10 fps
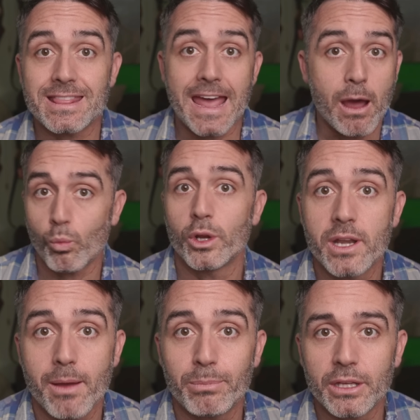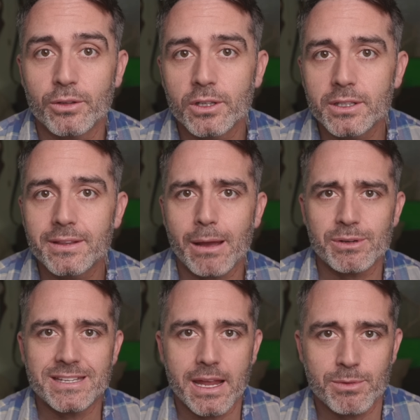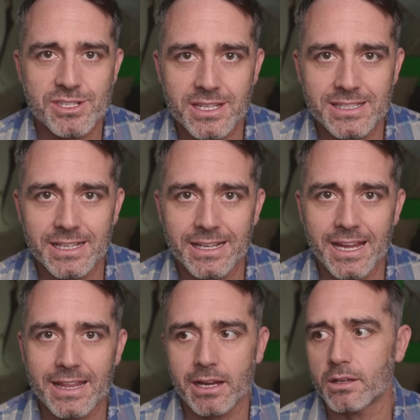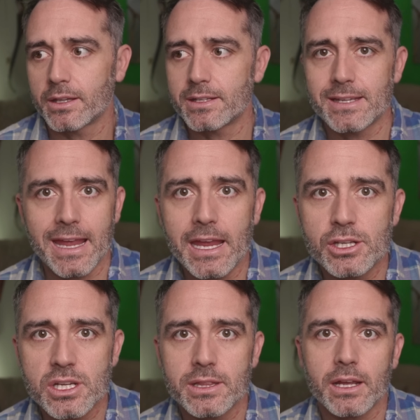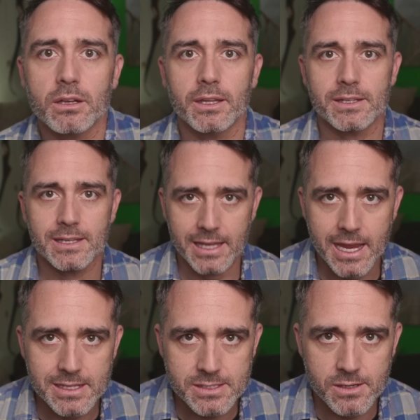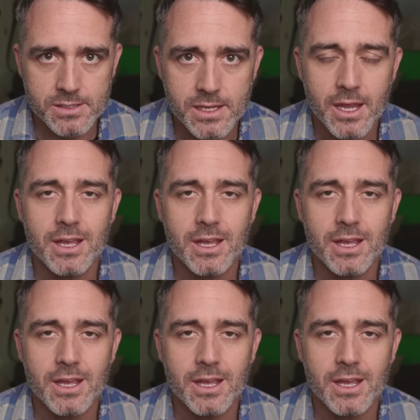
That would not be good. That would damage the D N A. That could lead to aging. That could lead to cancers.